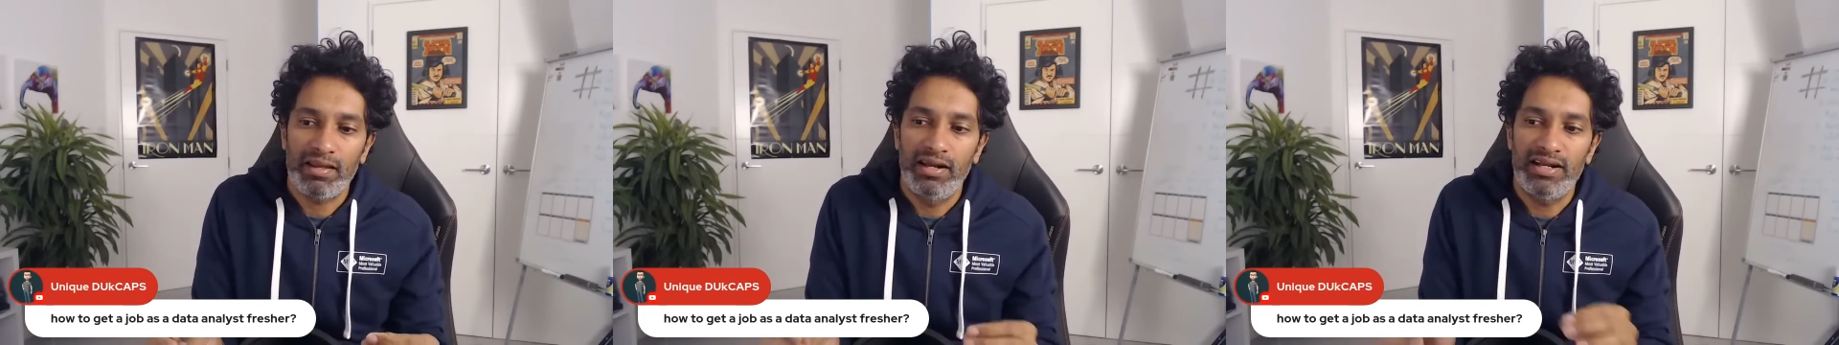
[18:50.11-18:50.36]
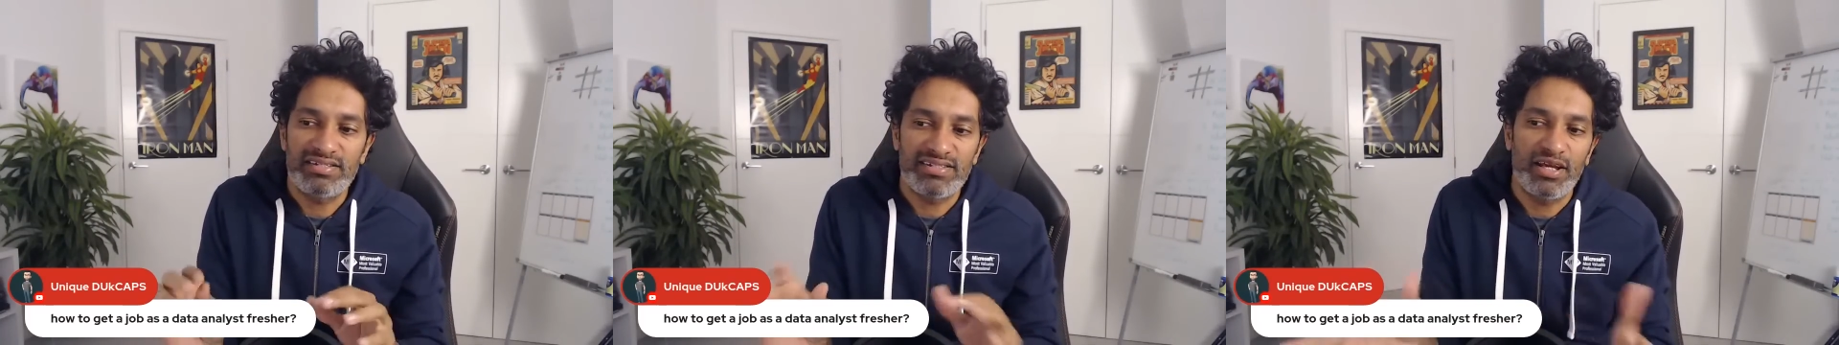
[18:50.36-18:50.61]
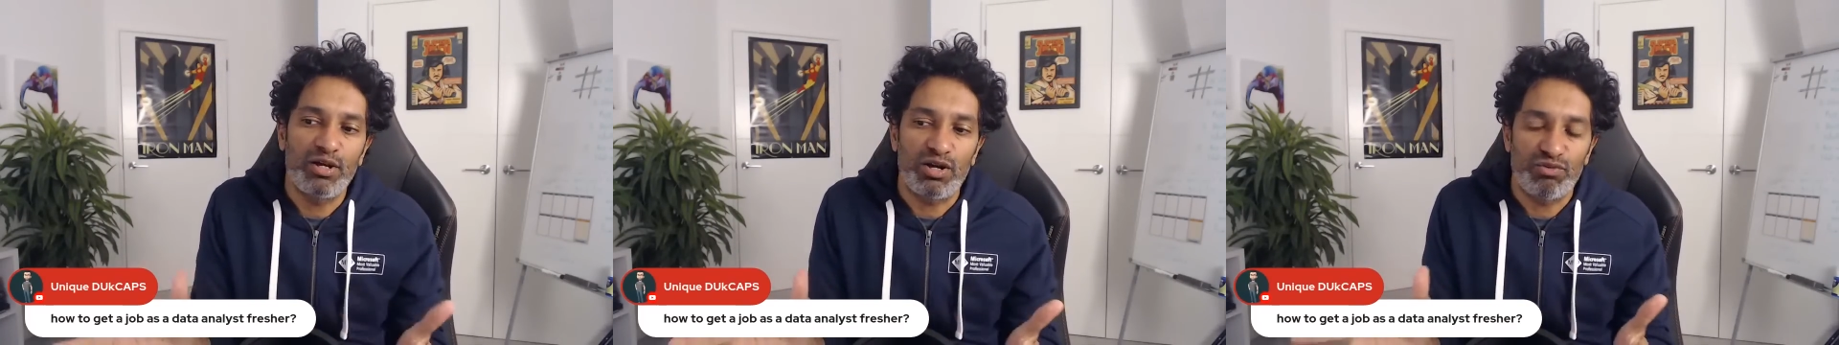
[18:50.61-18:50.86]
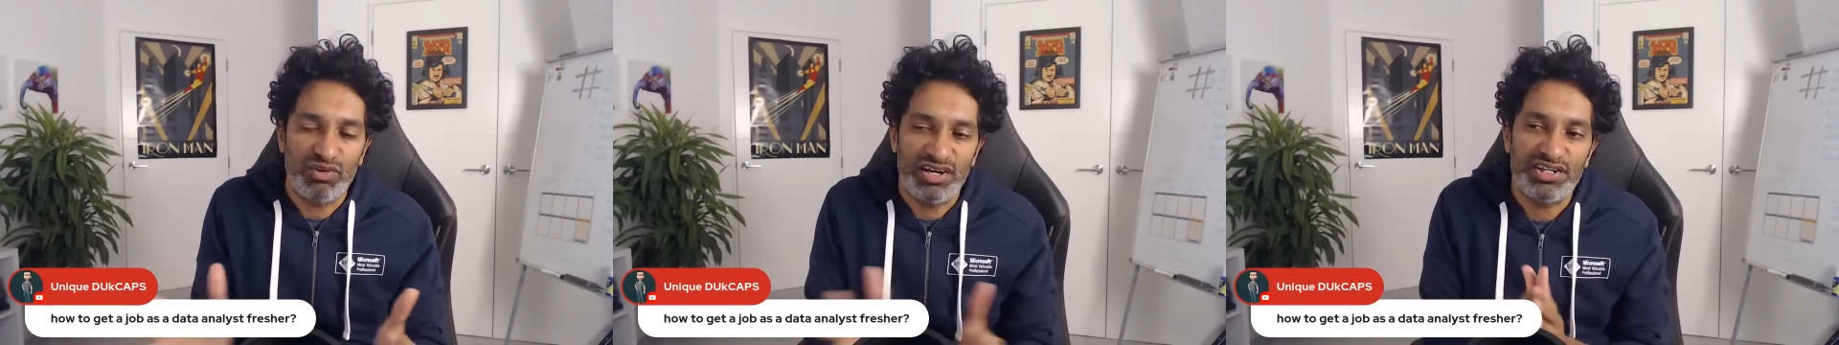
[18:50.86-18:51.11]
let's say you're
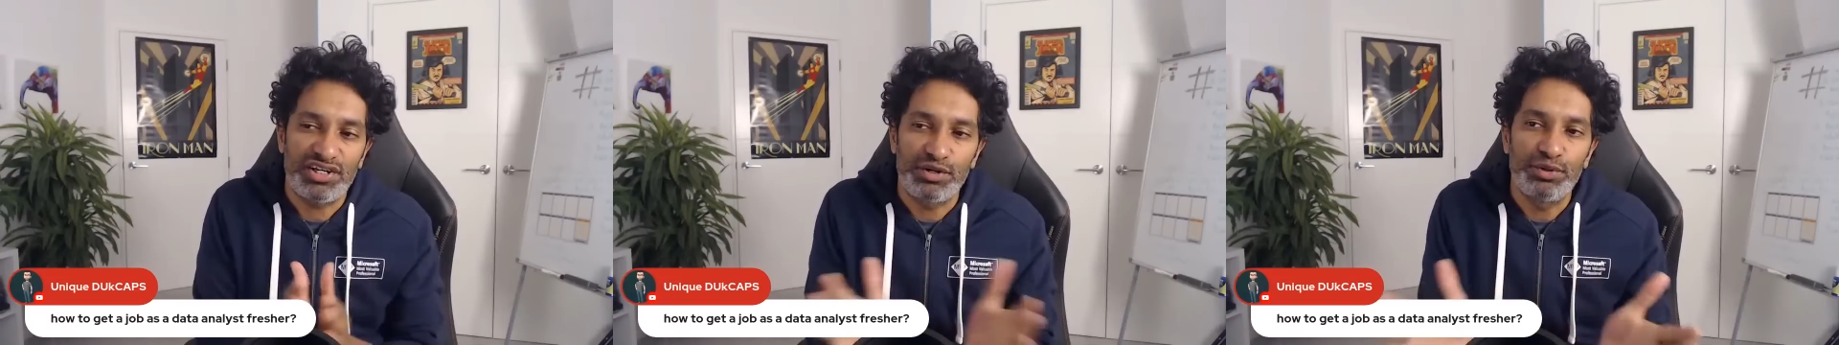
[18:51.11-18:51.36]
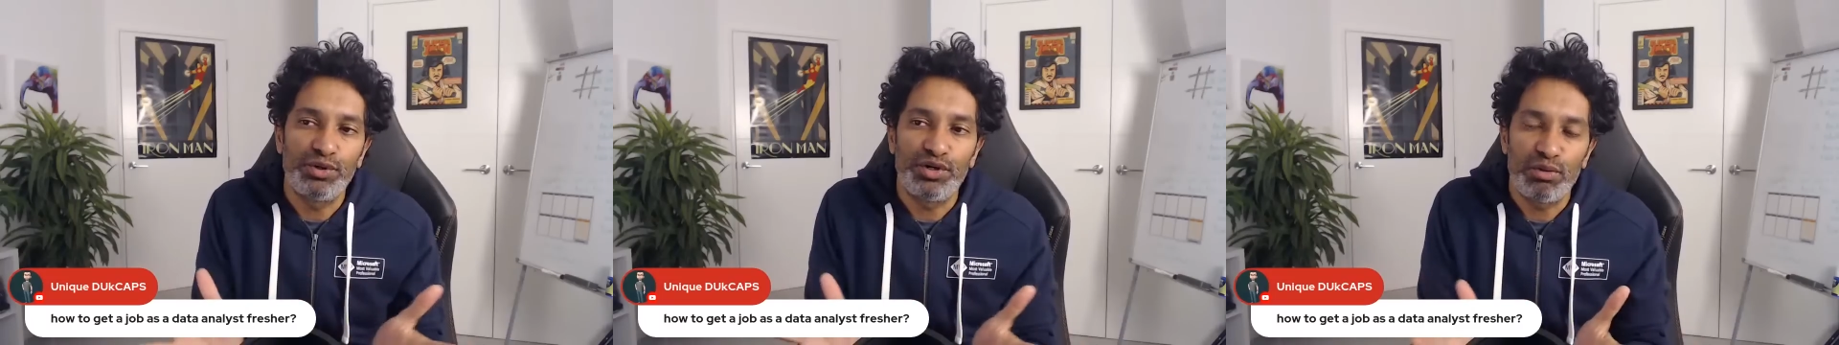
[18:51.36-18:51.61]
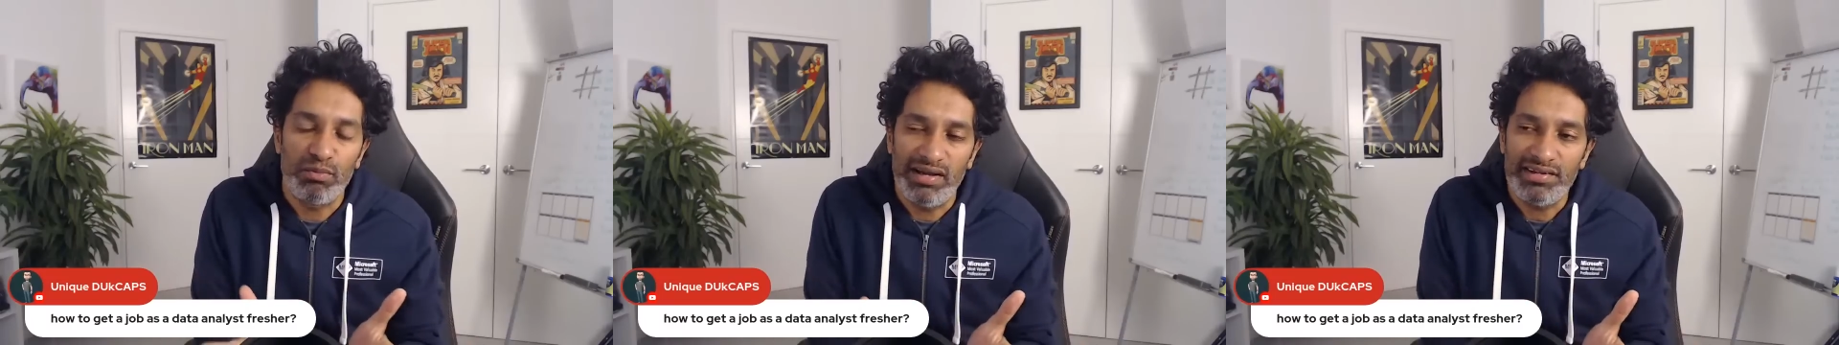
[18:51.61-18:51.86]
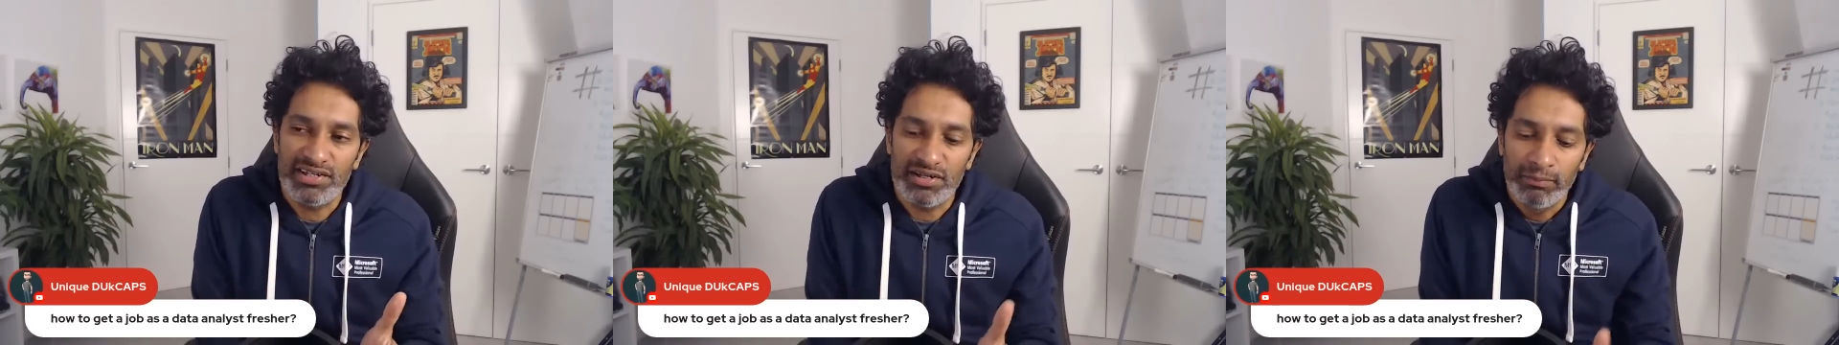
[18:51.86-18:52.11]
a fresher you don't know
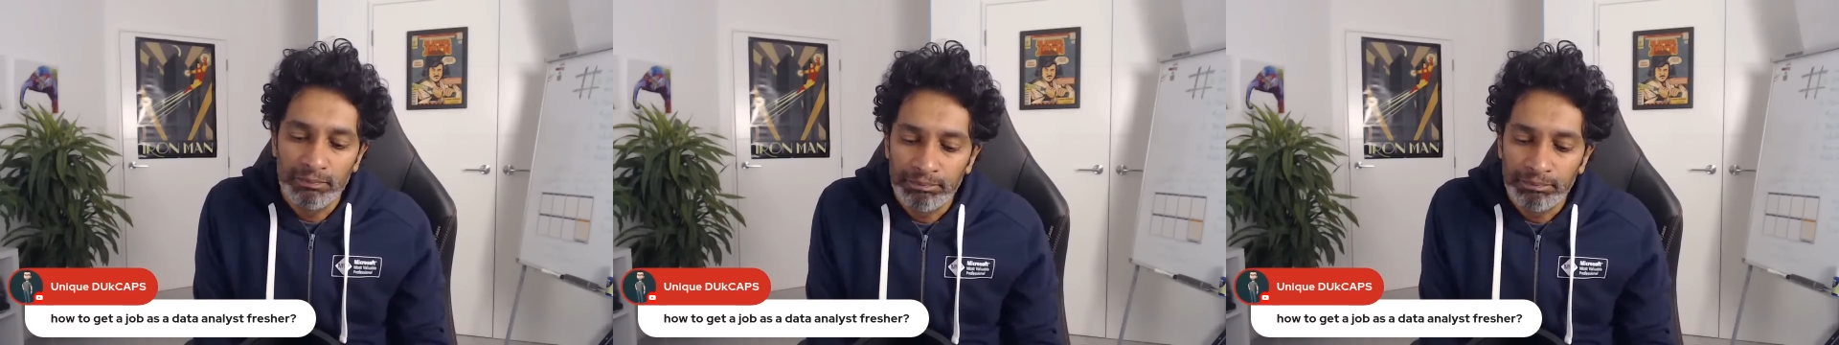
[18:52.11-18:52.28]
much